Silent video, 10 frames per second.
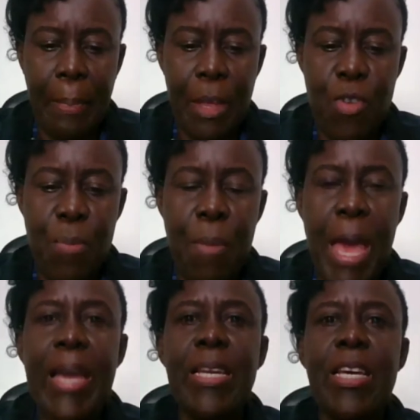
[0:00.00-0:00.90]

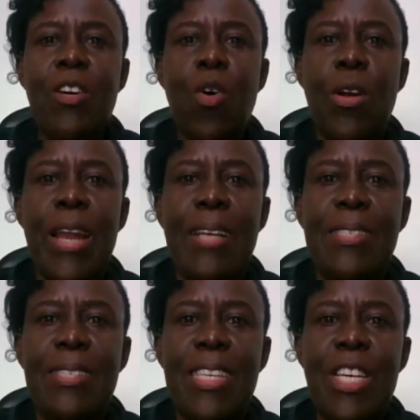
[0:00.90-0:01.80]
remaining on a
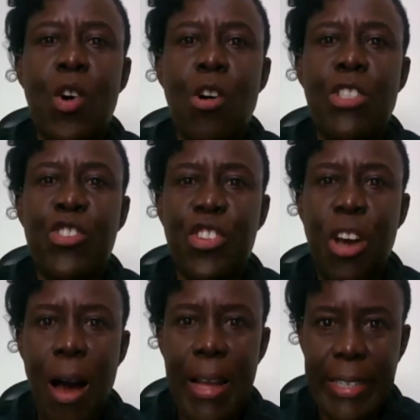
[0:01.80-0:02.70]
single
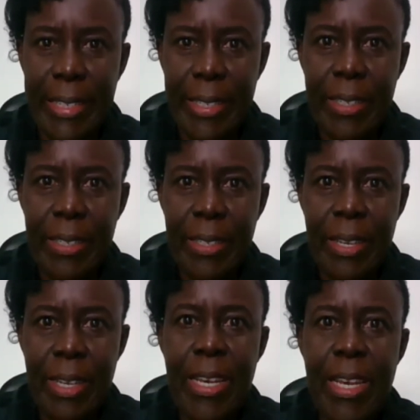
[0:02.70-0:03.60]
journey
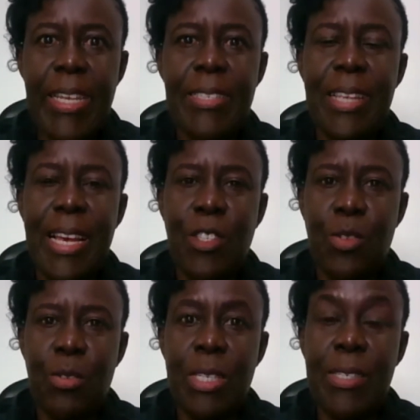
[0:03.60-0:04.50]

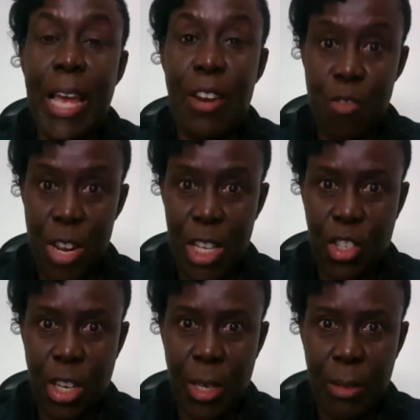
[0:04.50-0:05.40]
is
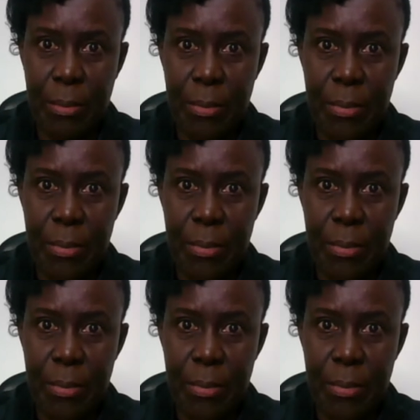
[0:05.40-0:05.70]
enriching.